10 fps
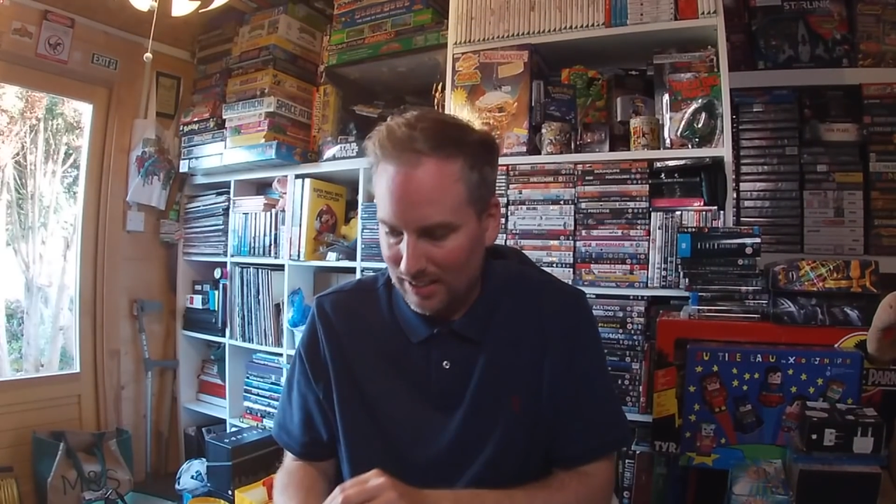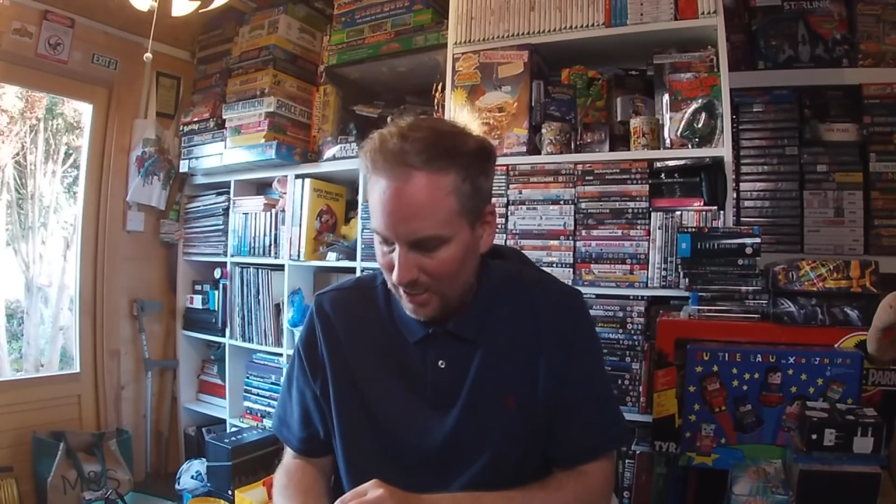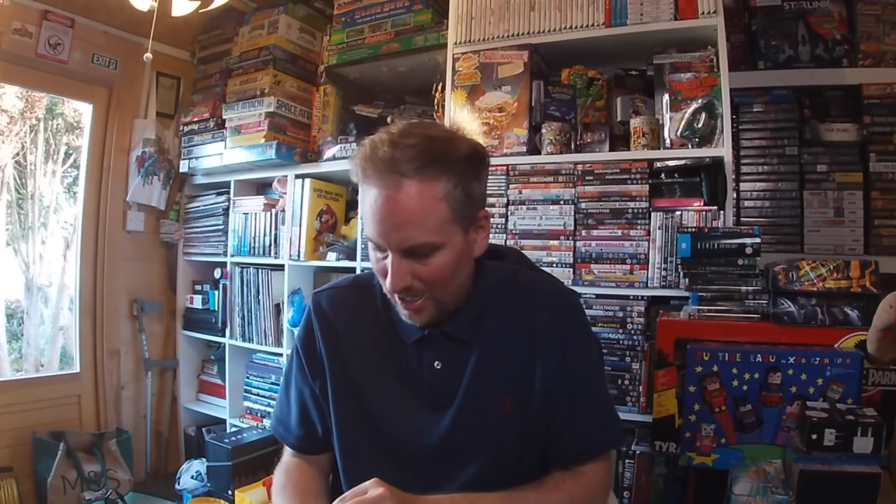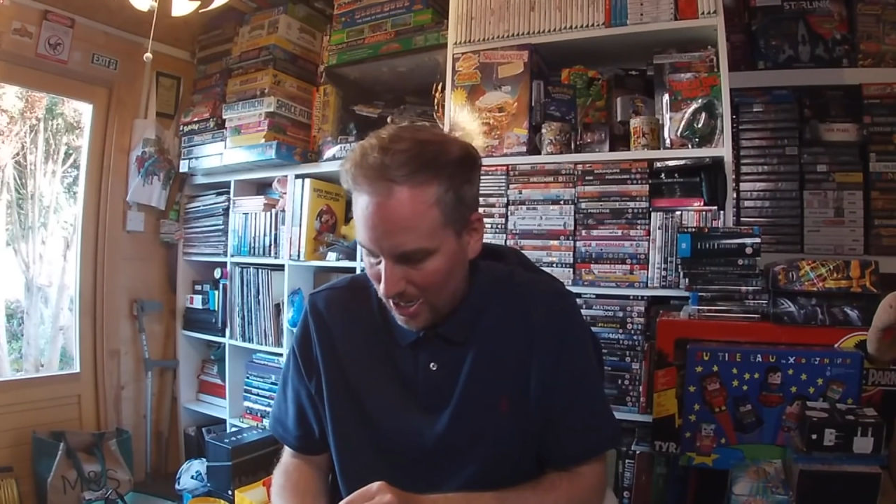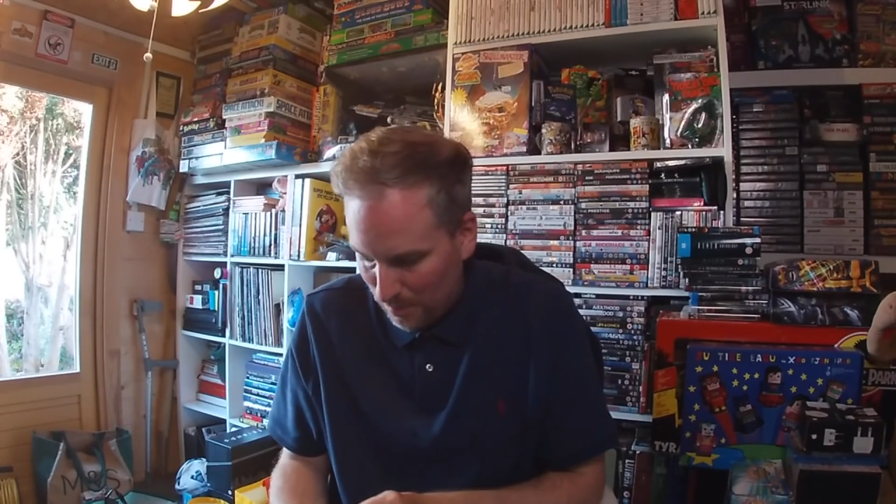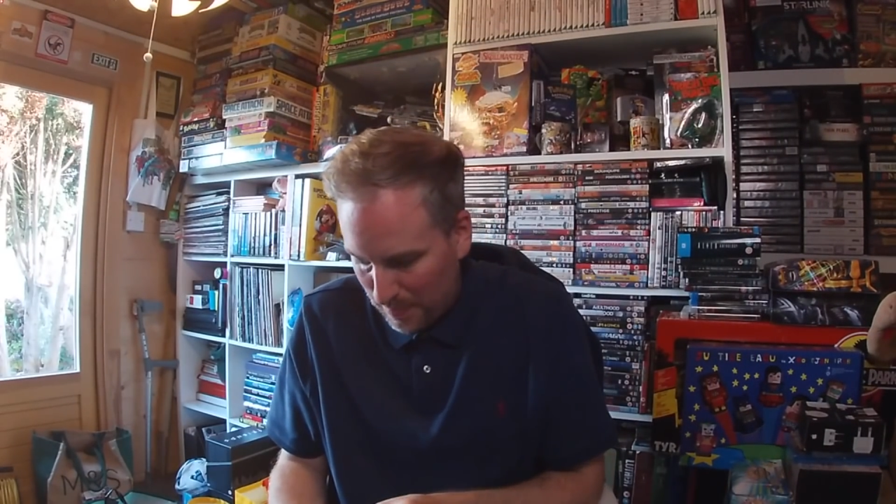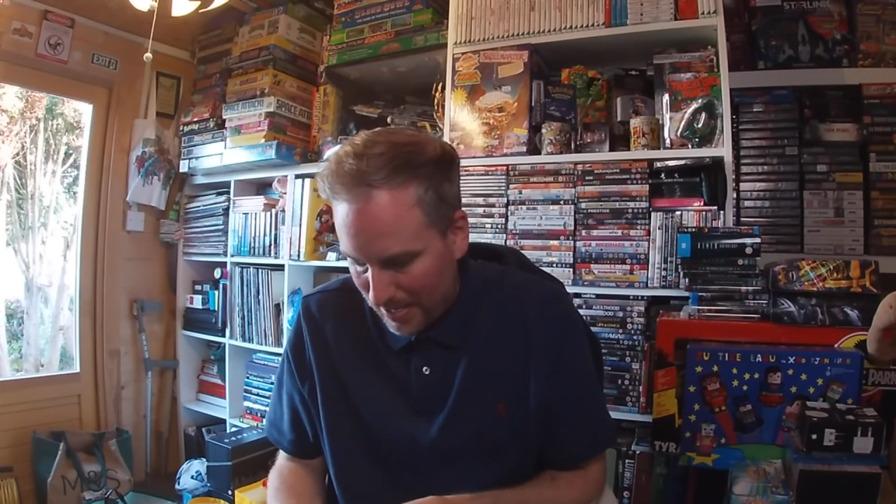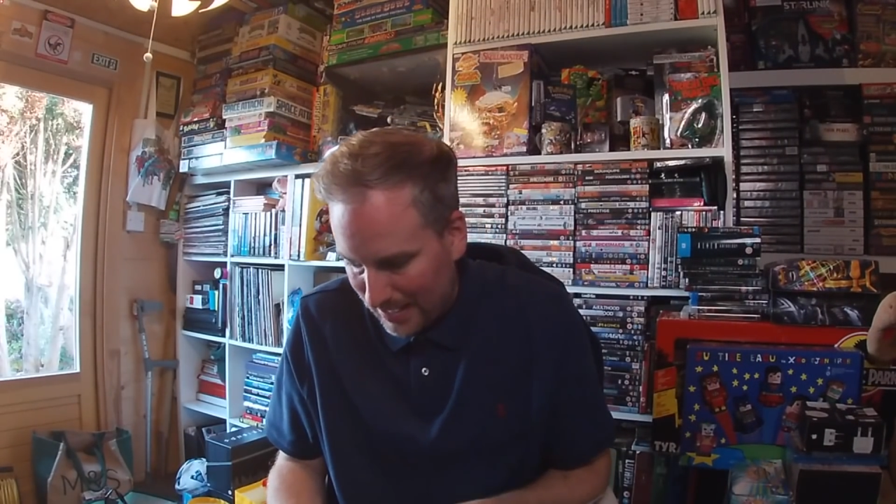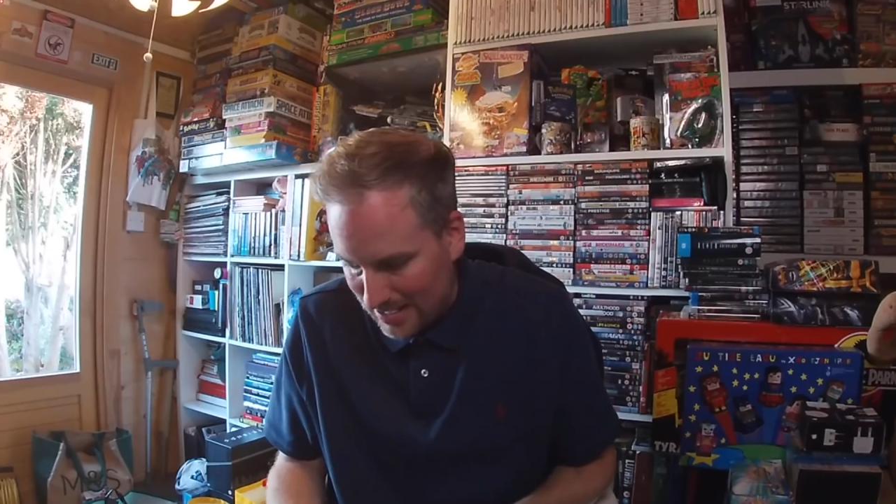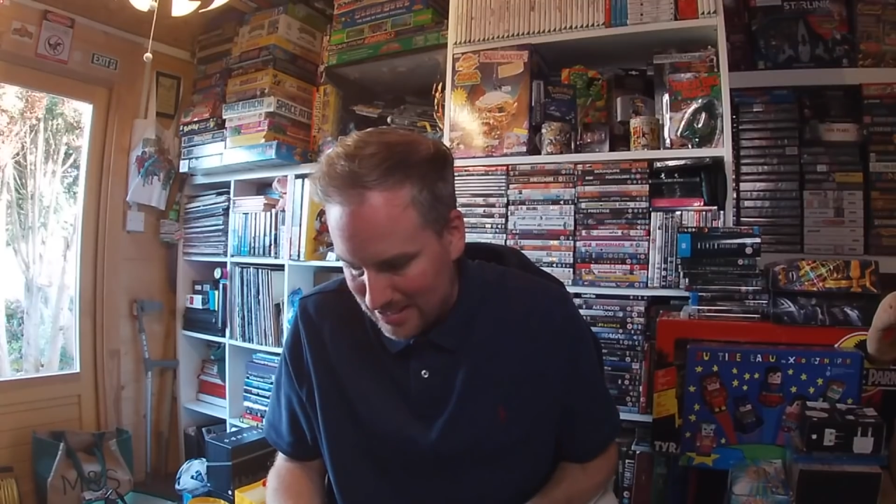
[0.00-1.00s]
But
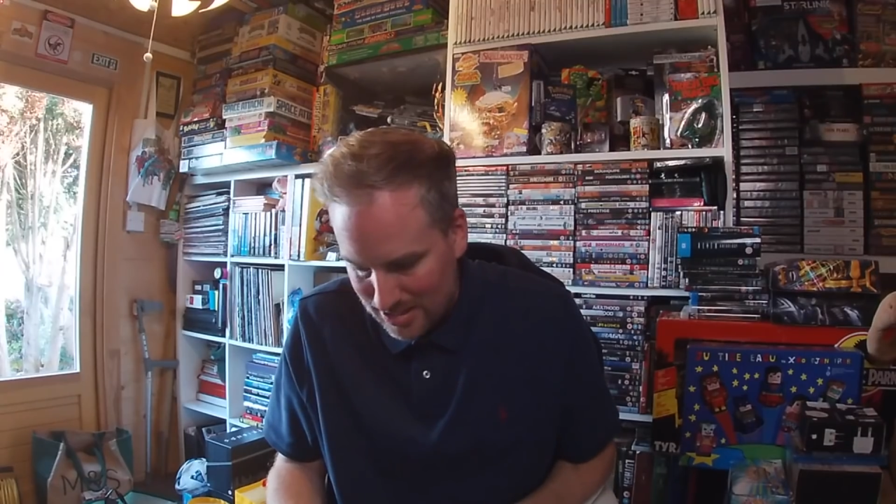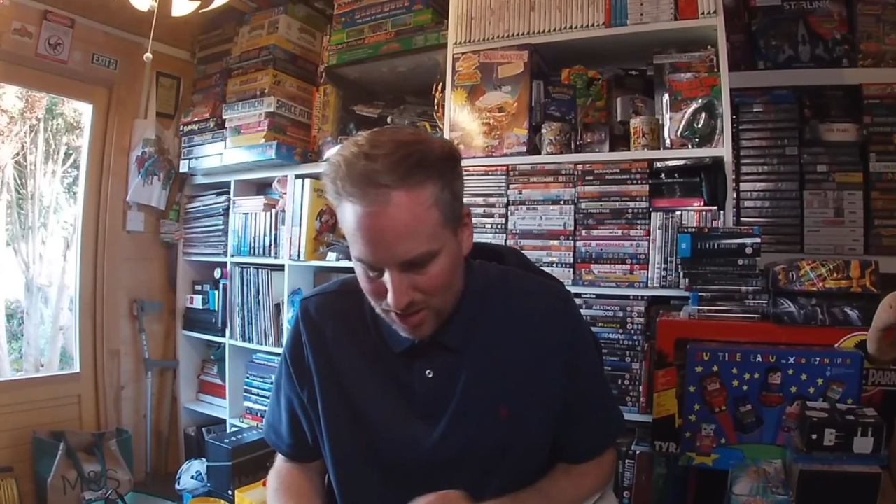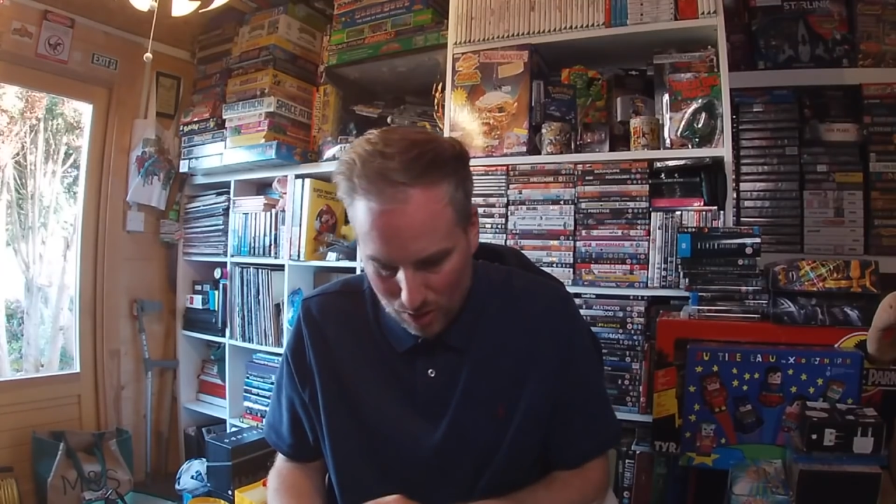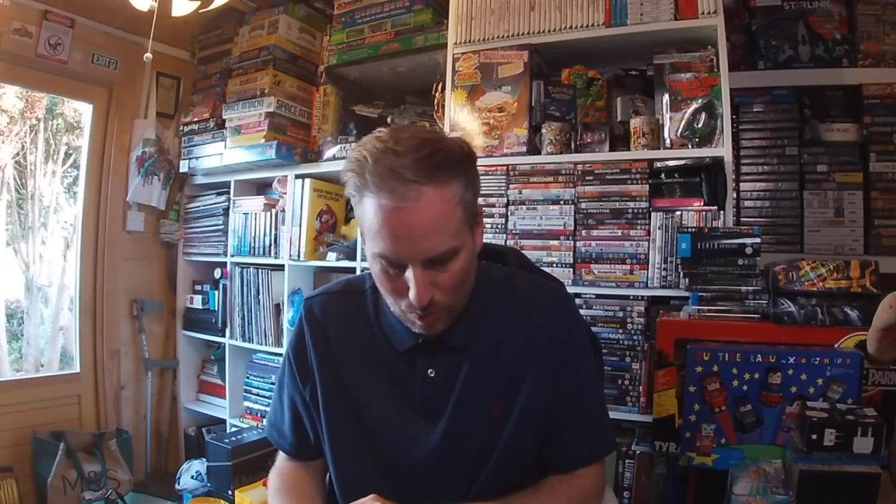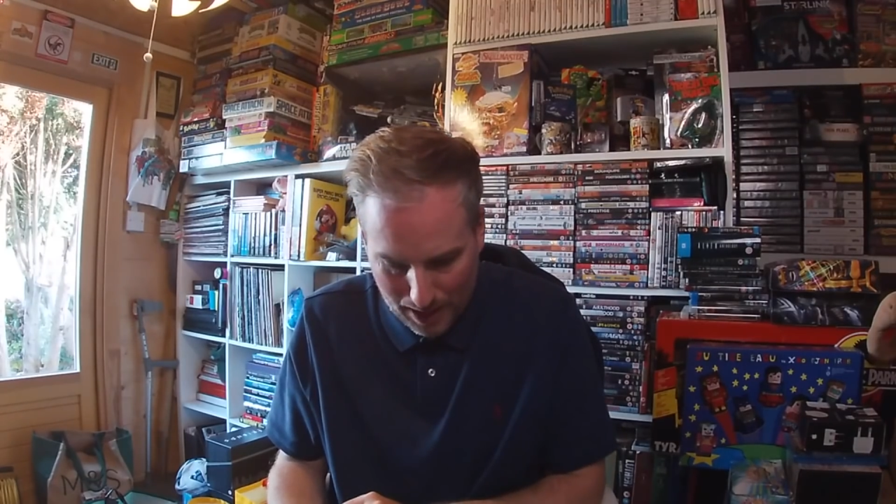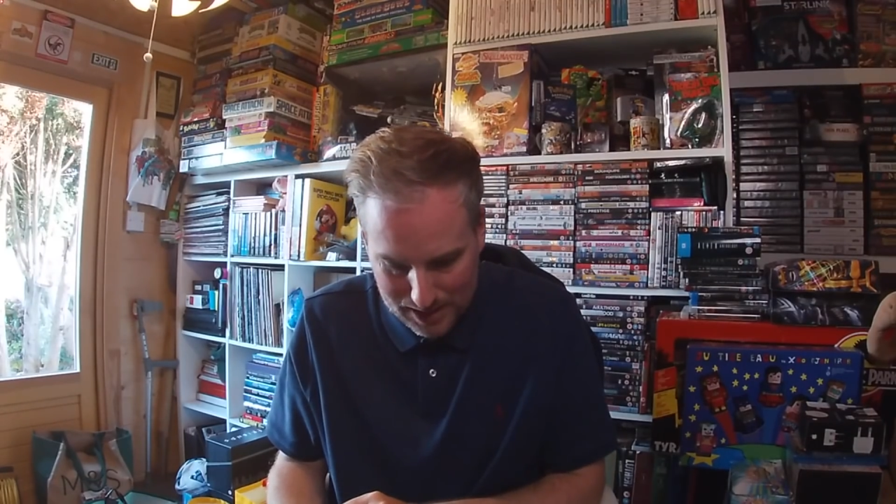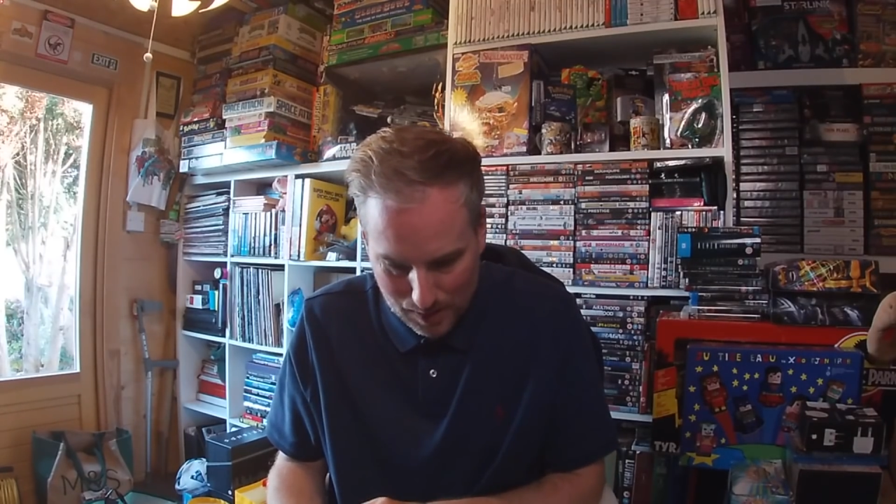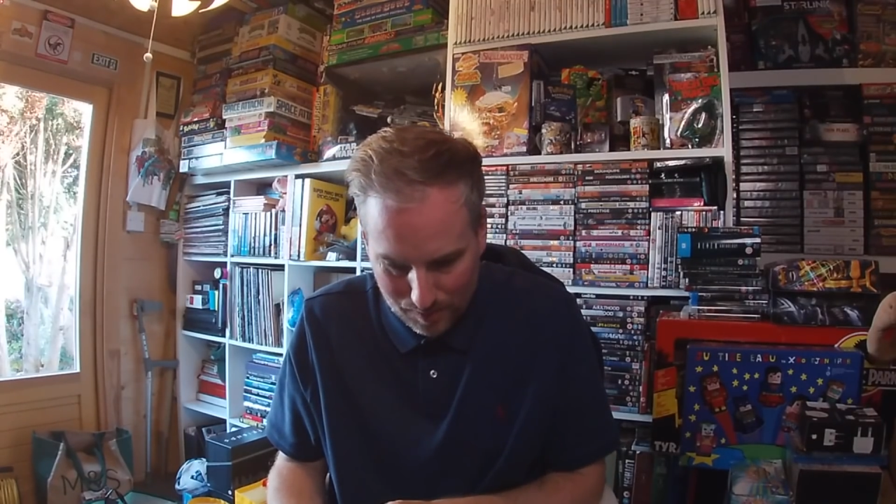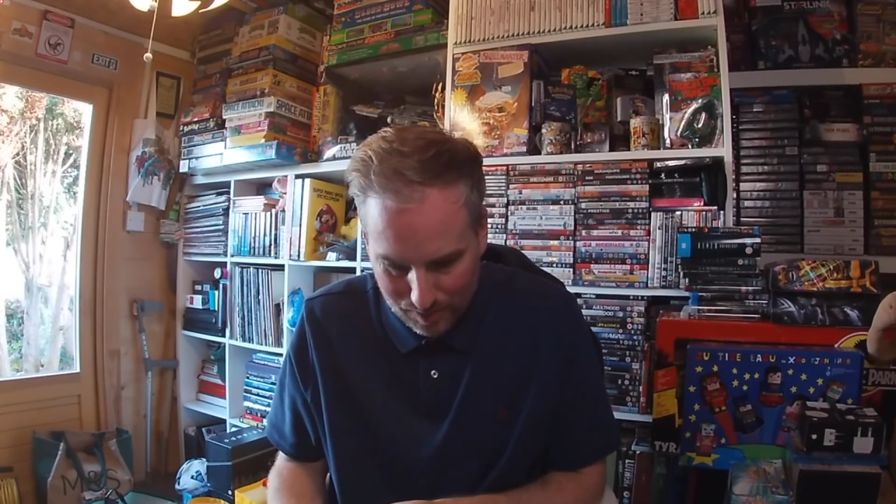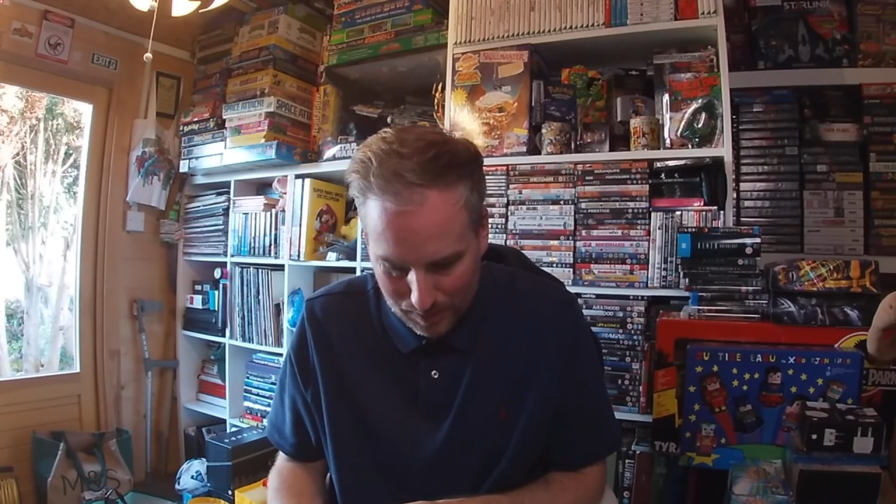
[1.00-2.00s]
it gets into where
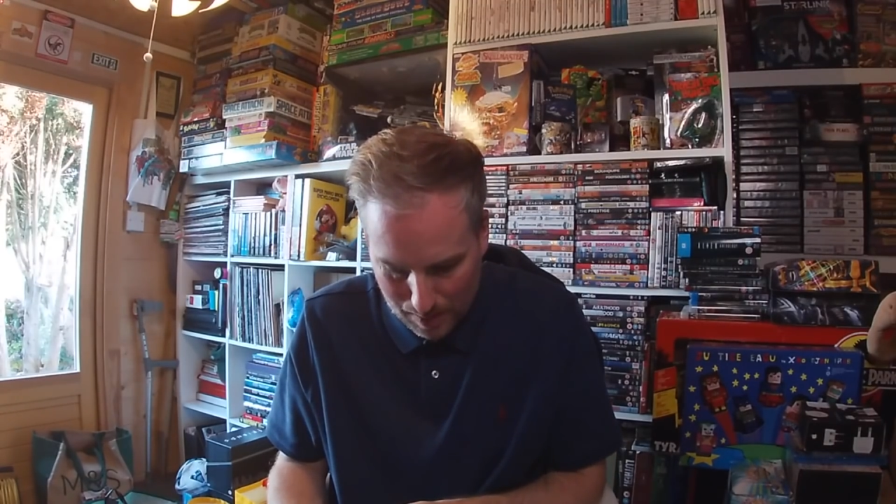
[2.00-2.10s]
some of them